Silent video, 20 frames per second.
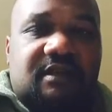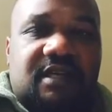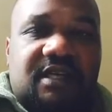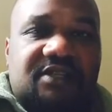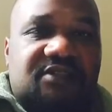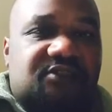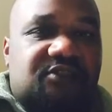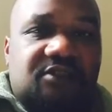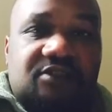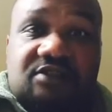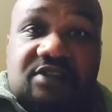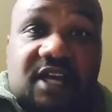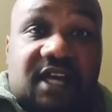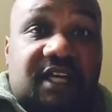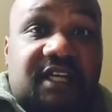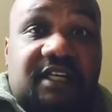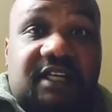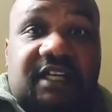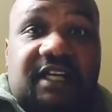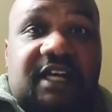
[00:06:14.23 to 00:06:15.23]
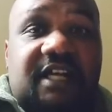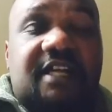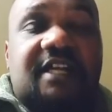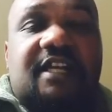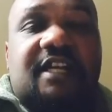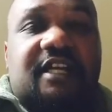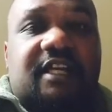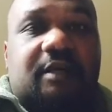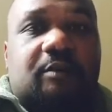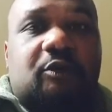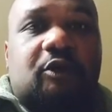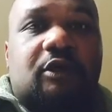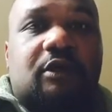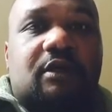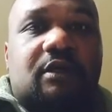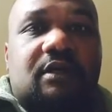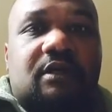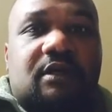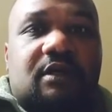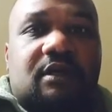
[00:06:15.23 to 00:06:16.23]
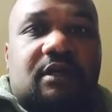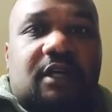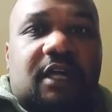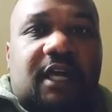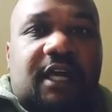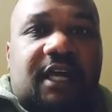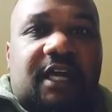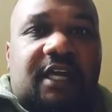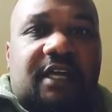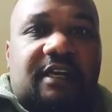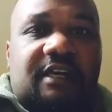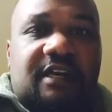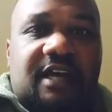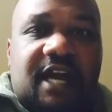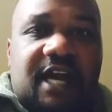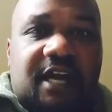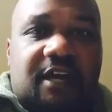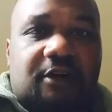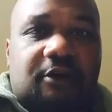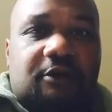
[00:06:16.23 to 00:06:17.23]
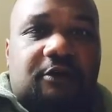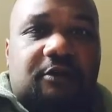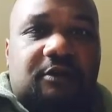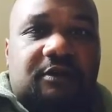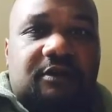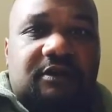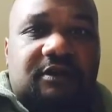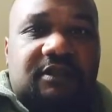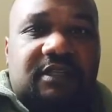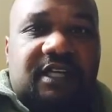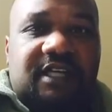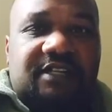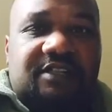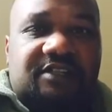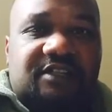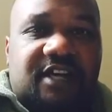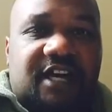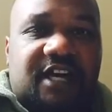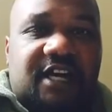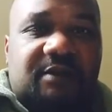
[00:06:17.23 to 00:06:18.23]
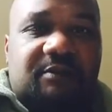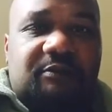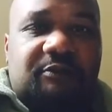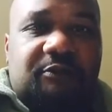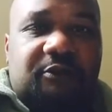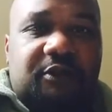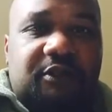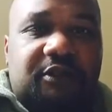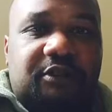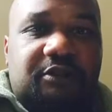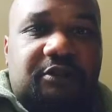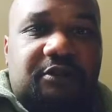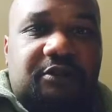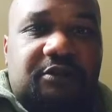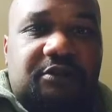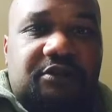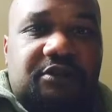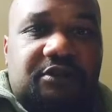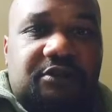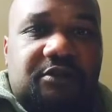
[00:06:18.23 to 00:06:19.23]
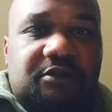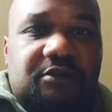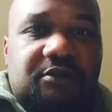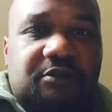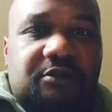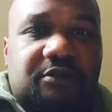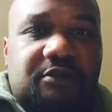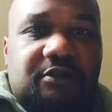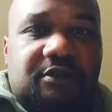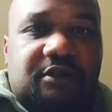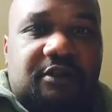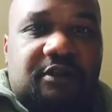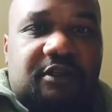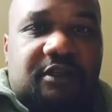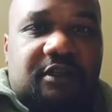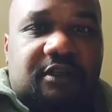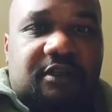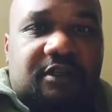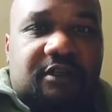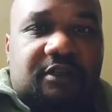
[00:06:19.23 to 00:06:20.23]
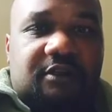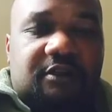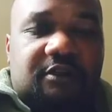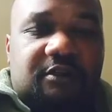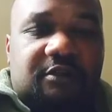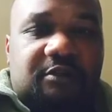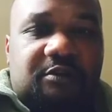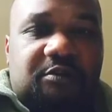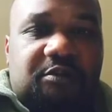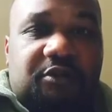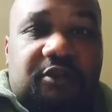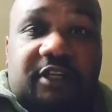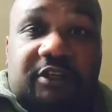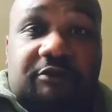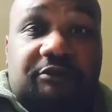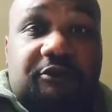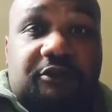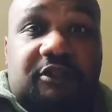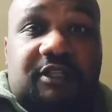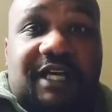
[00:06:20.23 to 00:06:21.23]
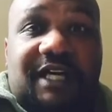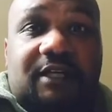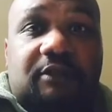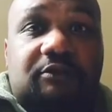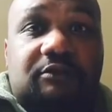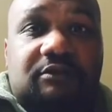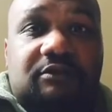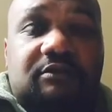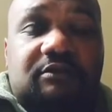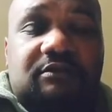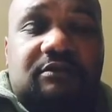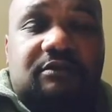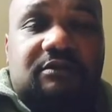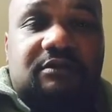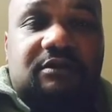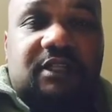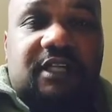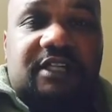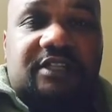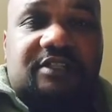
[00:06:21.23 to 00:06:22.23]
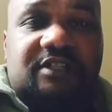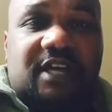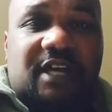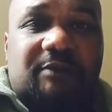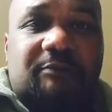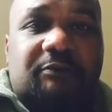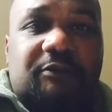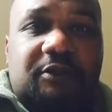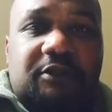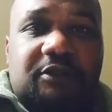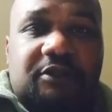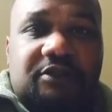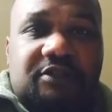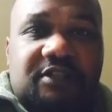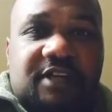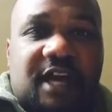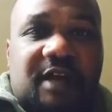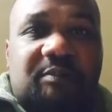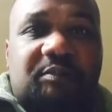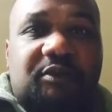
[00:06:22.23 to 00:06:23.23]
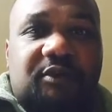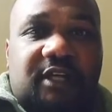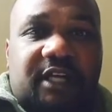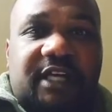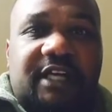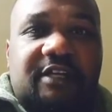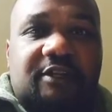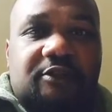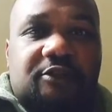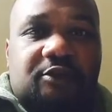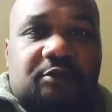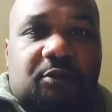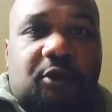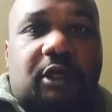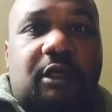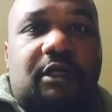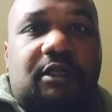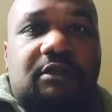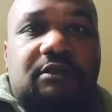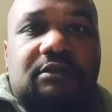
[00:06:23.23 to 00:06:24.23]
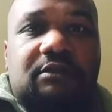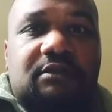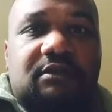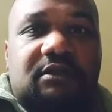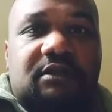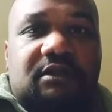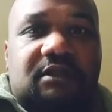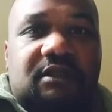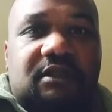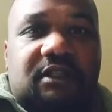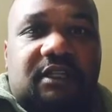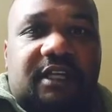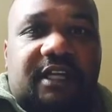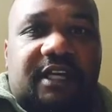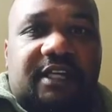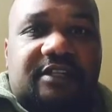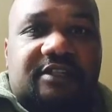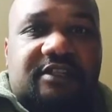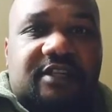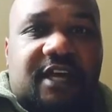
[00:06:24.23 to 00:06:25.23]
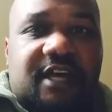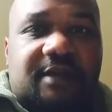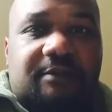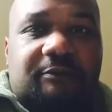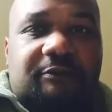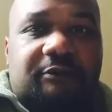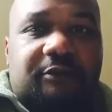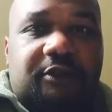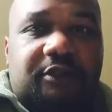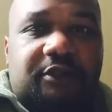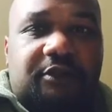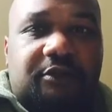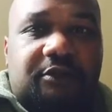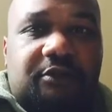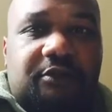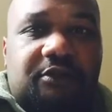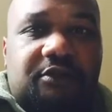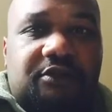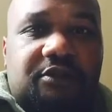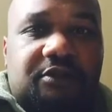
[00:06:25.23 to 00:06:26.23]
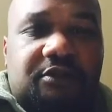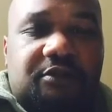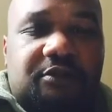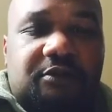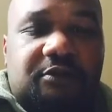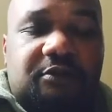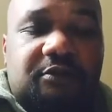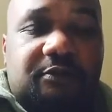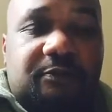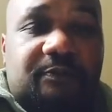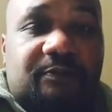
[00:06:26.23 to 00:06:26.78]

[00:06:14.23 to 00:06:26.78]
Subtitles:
is just not gonna get it anymore. And now it's time for you to play full out. It's time for you to stop playing small. And it's time for you to